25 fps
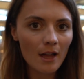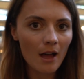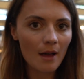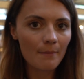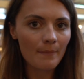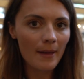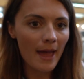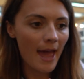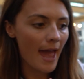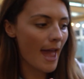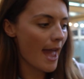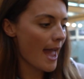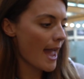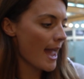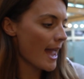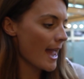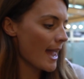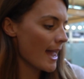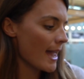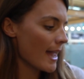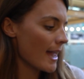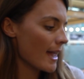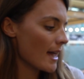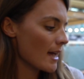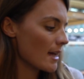up
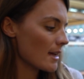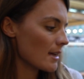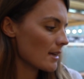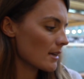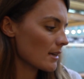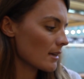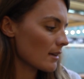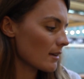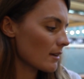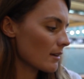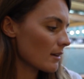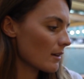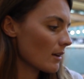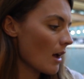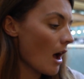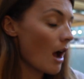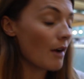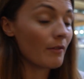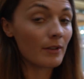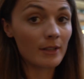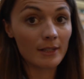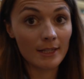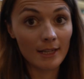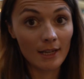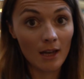a
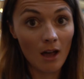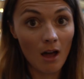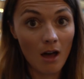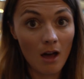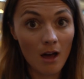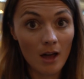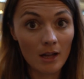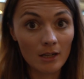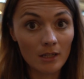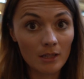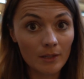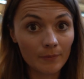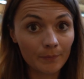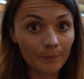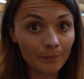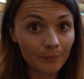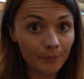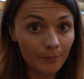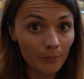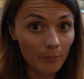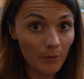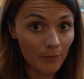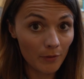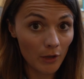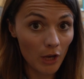currency card
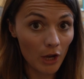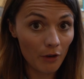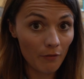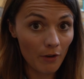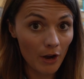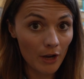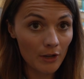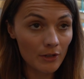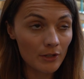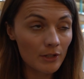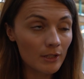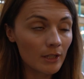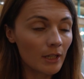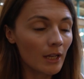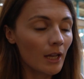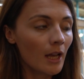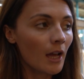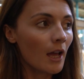with euros,